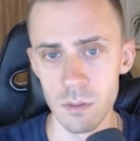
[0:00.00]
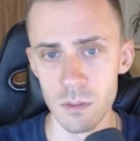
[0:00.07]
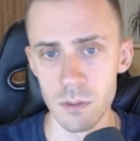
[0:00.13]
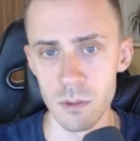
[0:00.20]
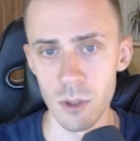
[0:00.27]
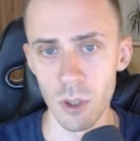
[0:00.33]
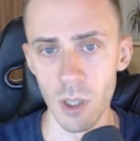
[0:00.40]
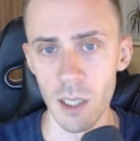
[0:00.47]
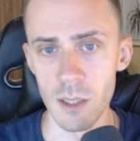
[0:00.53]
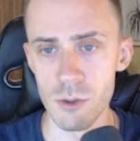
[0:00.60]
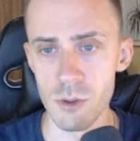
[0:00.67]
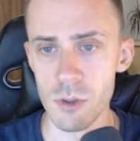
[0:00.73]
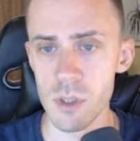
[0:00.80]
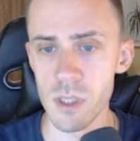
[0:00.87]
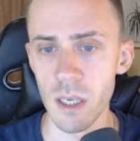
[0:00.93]
So I'll
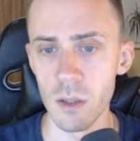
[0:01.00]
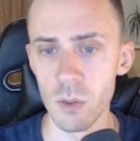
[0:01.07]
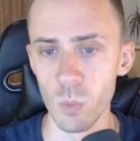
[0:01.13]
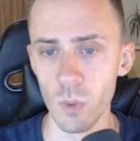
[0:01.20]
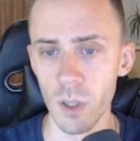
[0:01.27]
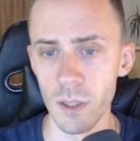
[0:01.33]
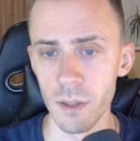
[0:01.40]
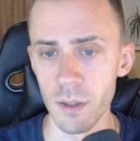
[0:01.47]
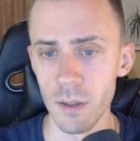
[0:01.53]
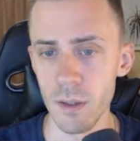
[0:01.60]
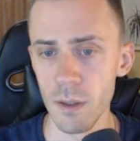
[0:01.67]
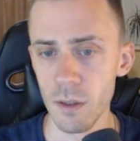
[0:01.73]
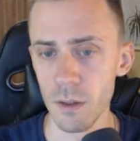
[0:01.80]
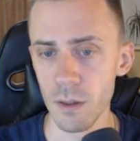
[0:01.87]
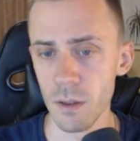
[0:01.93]
just send one
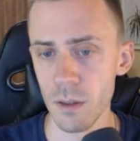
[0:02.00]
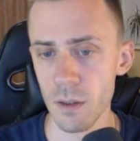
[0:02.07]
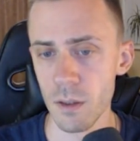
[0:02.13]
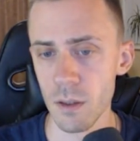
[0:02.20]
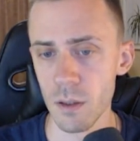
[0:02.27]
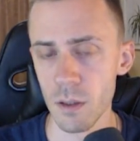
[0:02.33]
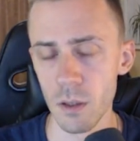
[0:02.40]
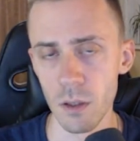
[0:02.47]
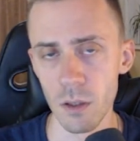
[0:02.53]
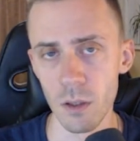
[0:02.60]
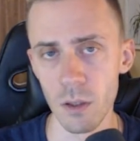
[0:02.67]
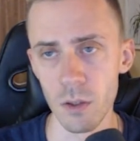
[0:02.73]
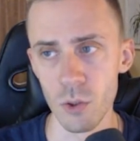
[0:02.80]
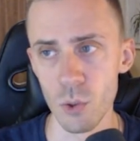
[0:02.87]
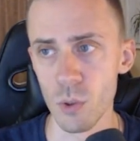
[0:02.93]
ETH.
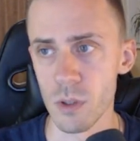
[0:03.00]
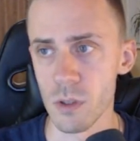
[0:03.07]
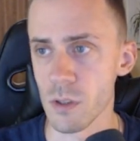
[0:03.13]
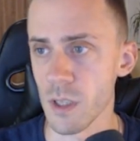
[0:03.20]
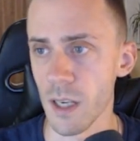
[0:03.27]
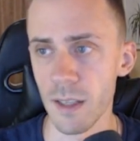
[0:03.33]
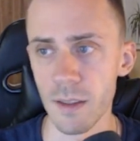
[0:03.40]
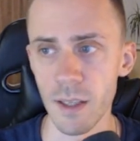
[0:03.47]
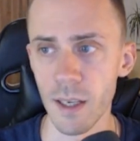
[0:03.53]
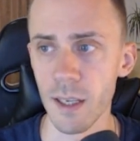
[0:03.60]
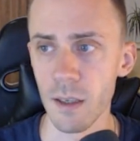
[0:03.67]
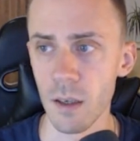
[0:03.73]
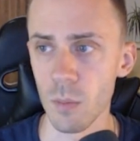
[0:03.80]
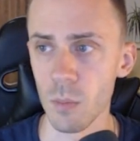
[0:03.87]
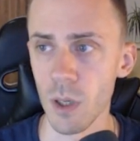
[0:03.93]
You can send
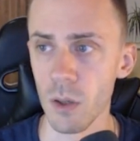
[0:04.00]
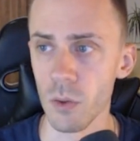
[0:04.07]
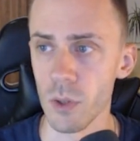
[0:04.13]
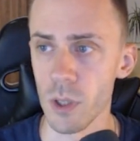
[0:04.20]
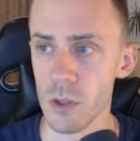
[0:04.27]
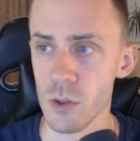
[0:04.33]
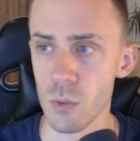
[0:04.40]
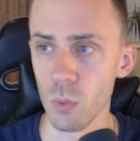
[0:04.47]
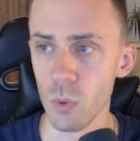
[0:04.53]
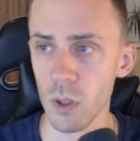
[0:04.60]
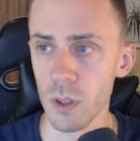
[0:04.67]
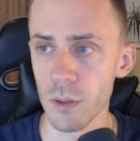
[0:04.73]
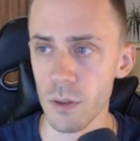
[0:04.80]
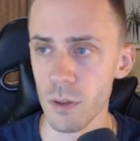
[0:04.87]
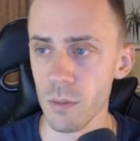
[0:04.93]
any amount that you want.